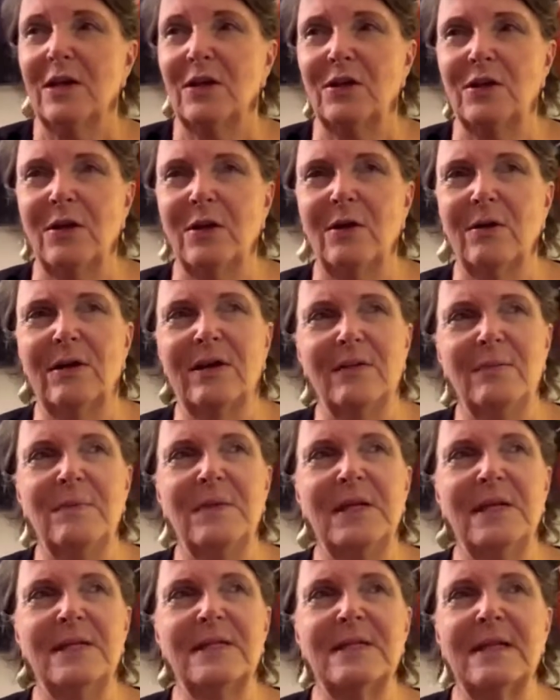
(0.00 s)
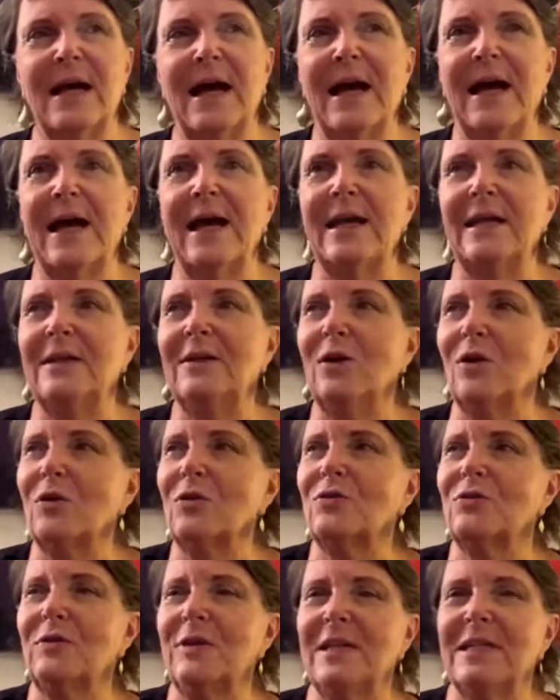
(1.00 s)
You know, give me a sign,
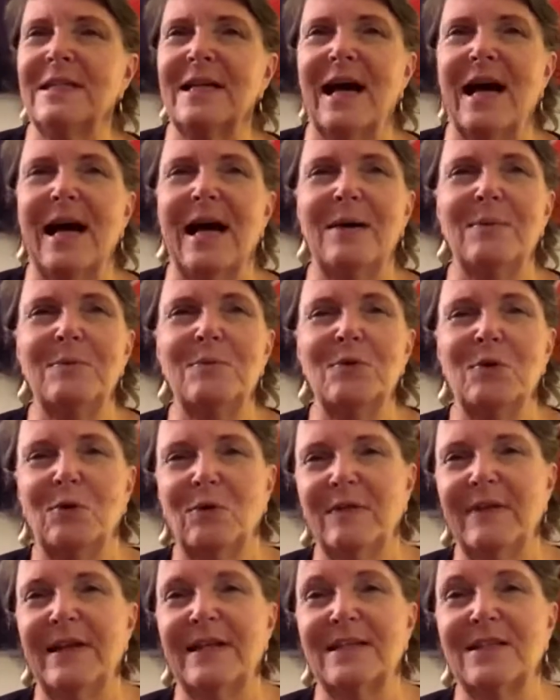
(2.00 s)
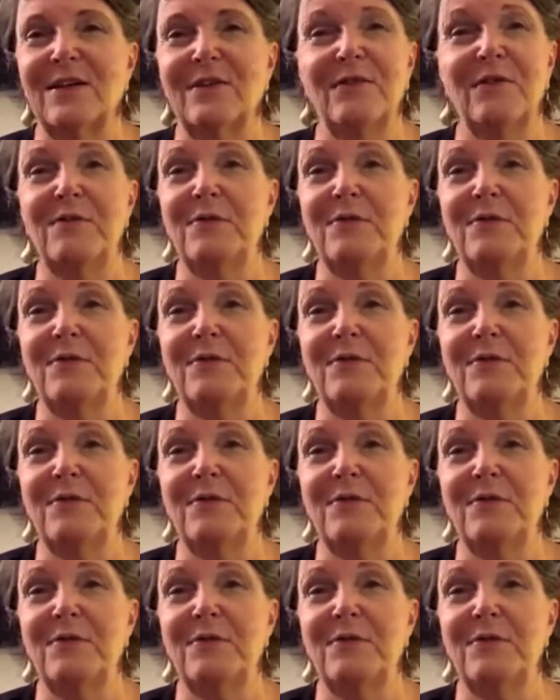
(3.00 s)
knock three times, all of that stuff.